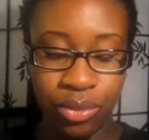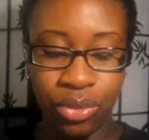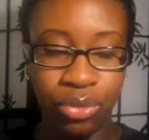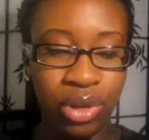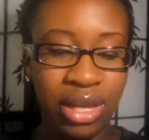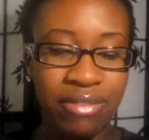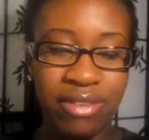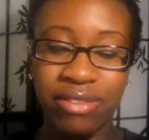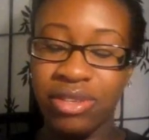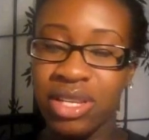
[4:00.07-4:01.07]
three
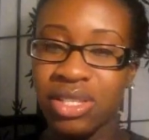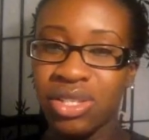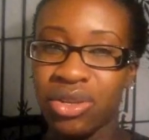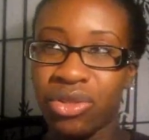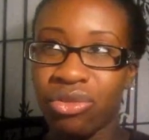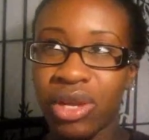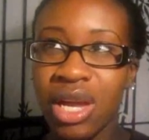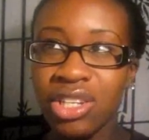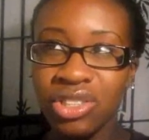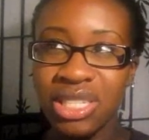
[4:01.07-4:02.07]
fifty to three
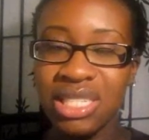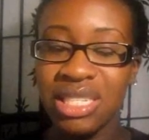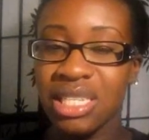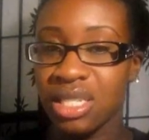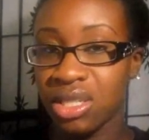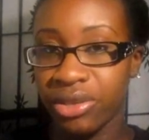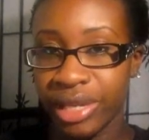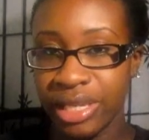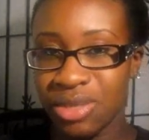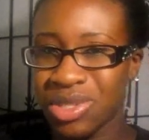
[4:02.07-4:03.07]
sixty
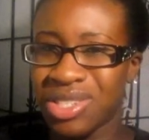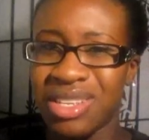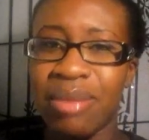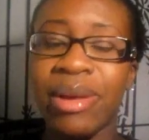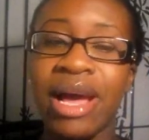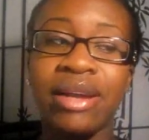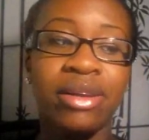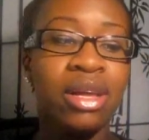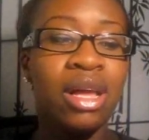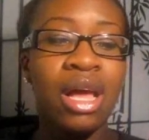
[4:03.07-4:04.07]
degrees, which is not bad.